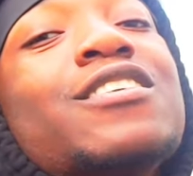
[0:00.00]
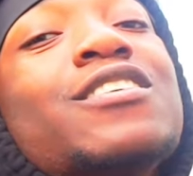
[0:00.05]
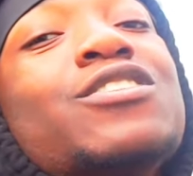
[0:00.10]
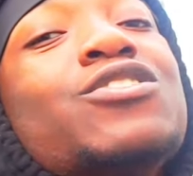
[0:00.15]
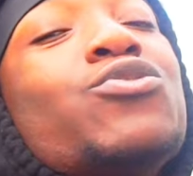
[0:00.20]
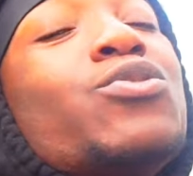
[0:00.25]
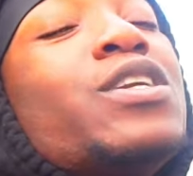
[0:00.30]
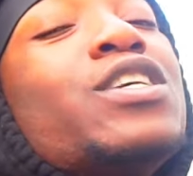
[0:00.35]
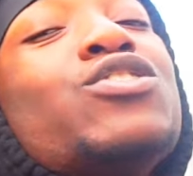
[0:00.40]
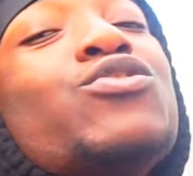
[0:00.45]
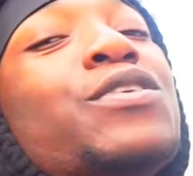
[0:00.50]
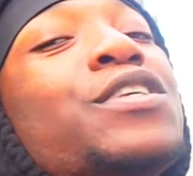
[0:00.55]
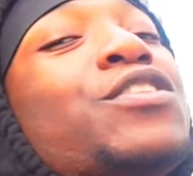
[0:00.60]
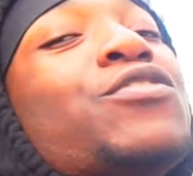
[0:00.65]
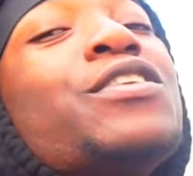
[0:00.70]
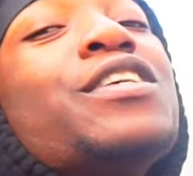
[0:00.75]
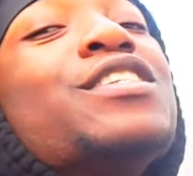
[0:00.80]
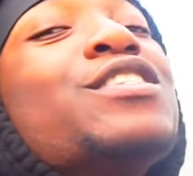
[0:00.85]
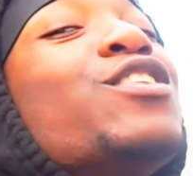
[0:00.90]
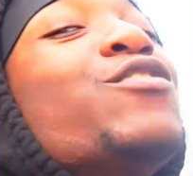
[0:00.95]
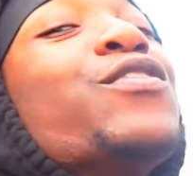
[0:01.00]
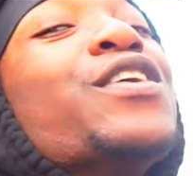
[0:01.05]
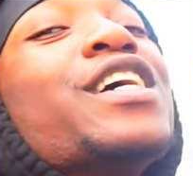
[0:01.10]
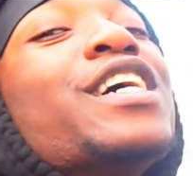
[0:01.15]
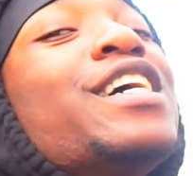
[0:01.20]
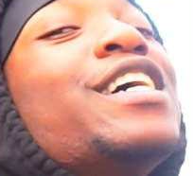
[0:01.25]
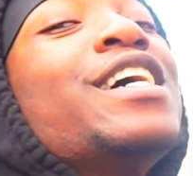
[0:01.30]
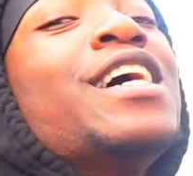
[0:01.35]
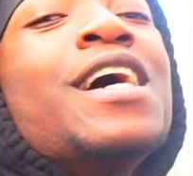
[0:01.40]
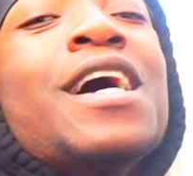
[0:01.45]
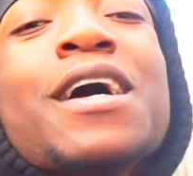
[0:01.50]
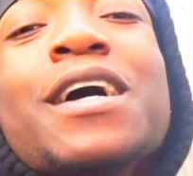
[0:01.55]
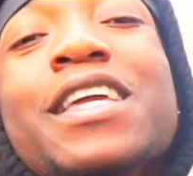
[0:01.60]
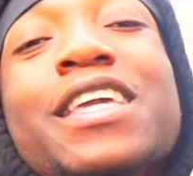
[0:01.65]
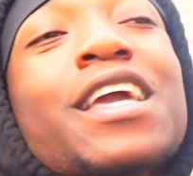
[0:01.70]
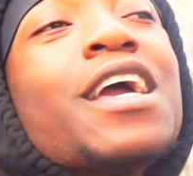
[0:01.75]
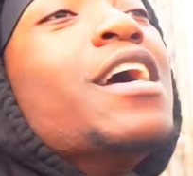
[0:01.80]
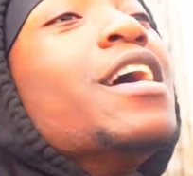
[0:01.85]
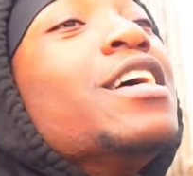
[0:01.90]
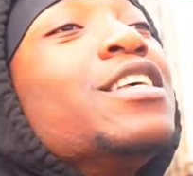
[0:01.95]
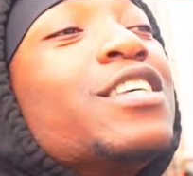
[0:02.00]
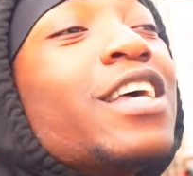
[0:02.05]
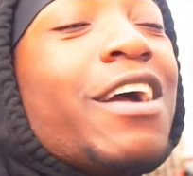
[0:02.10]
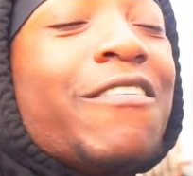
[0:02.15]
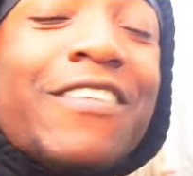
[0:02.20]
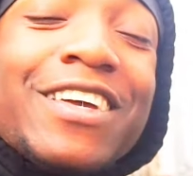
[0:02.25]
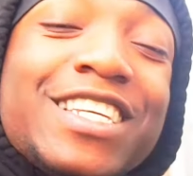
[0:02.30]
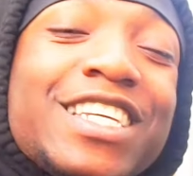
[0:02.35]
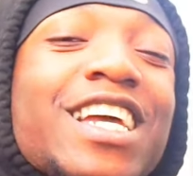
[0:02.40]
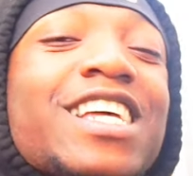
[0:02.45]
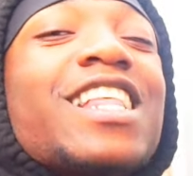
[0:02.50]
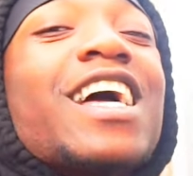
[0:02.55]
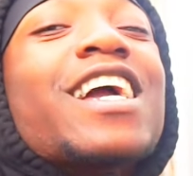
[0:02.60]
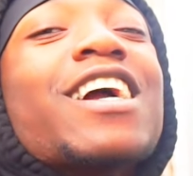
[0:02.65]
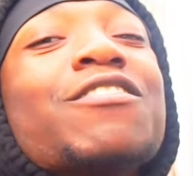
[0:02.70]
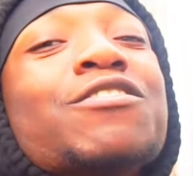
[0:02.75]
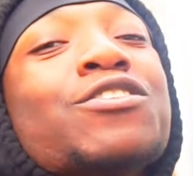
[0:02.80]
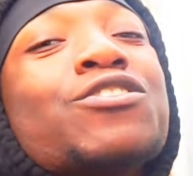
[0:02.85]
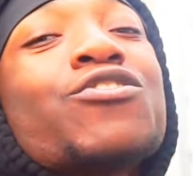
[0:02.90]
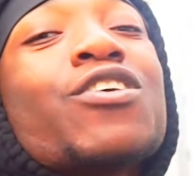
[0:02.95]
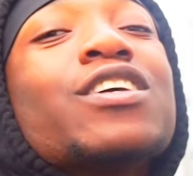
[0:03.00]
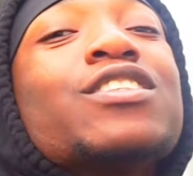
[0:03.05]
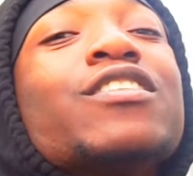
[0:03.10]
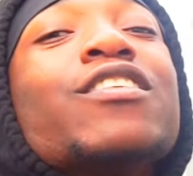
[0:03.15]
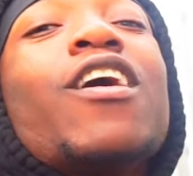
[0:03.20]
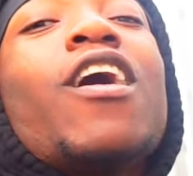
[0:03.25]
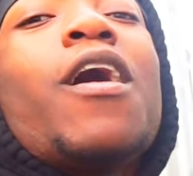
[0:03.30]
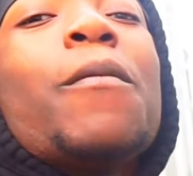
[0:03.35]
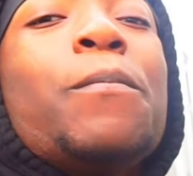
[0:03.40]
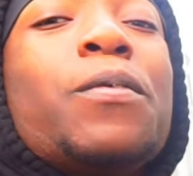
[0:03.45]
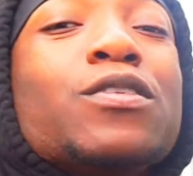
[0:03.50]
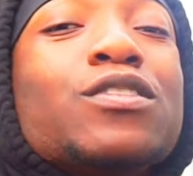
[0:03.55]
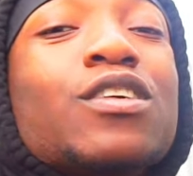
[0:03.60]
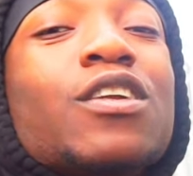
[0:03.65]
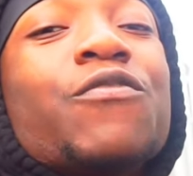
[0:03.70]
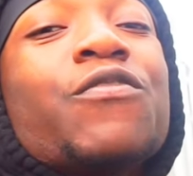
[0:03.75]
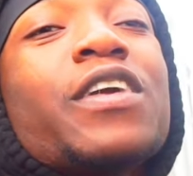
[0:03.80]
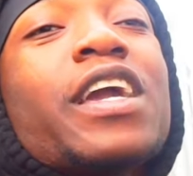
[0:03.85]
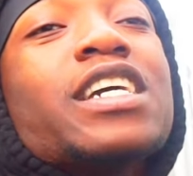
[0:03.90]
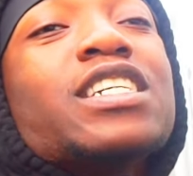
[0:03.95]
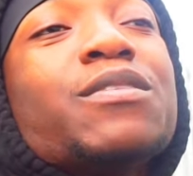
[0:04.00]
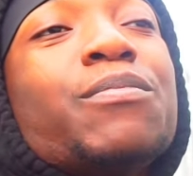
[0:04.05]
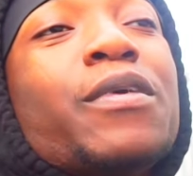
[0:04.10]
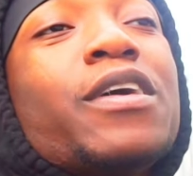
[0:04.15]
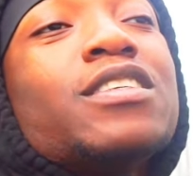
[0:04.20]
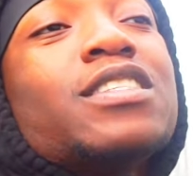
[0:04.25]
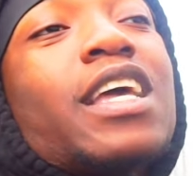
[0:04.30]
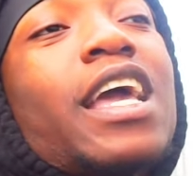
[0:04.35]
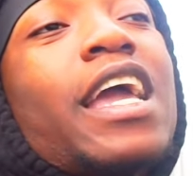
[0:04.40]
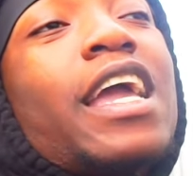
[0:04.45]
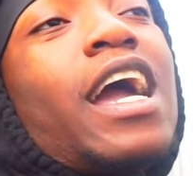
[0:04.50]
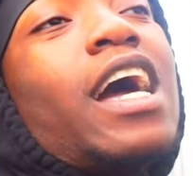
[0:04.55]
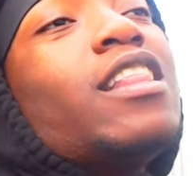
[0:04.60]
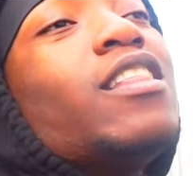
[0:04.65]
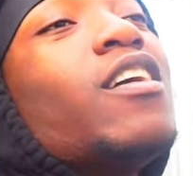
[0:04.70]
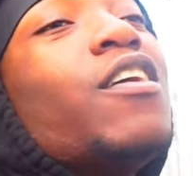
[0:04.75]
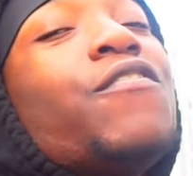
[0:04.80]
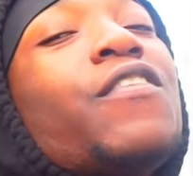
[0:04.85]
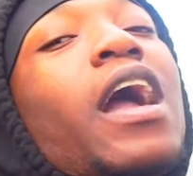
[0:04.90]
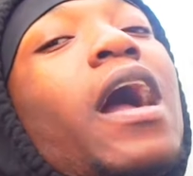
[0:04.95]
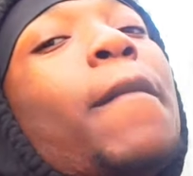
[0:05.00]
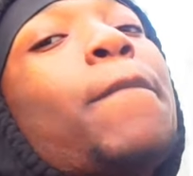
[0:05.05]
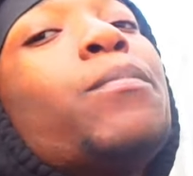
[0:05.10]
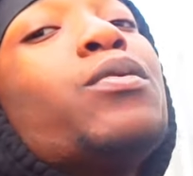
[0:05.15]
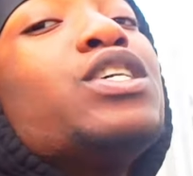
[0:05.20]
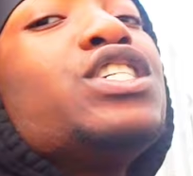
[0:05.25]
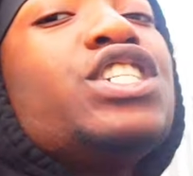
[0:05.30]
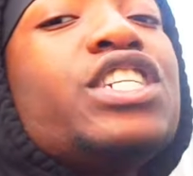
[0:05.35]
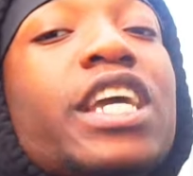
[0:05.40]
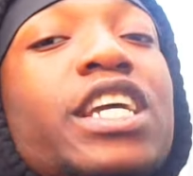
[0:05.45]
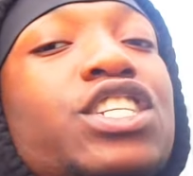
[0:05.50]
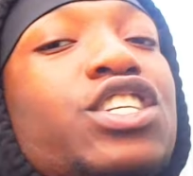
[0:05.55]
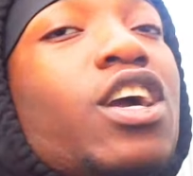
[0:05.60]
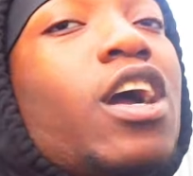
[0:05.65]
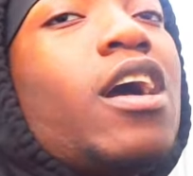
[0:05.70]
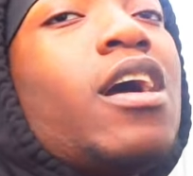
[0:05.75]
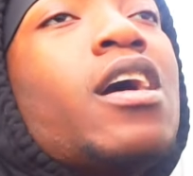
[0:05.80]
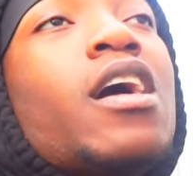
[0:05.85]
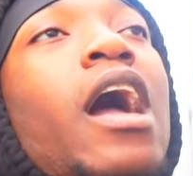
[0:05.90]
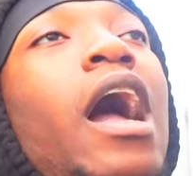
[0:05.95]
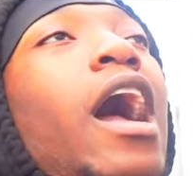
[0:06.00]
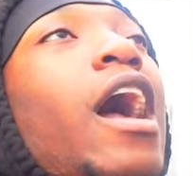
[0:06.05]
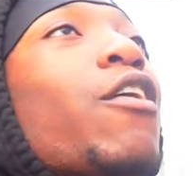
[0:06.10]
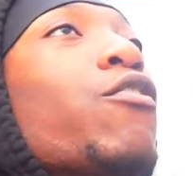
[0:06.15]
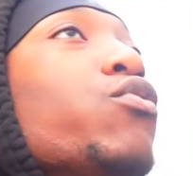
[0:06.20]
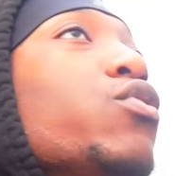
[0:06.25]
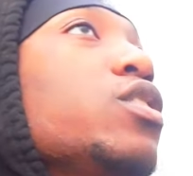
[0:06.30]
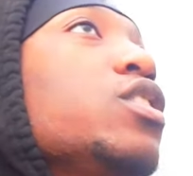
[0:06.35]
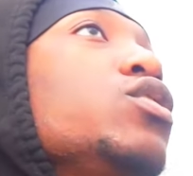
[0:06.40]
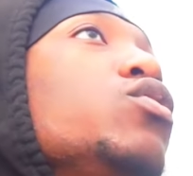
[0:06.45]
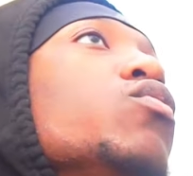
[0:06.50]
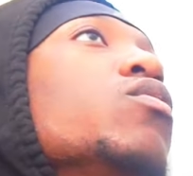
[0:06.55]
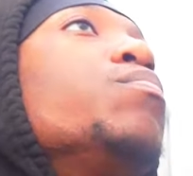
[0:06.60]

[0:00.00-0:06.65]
2023 is over, cut. So y'all make sure you like, comment, subscribe, turn on all post notification bells. And hey, I love y'all. I appreciate y'all. I really do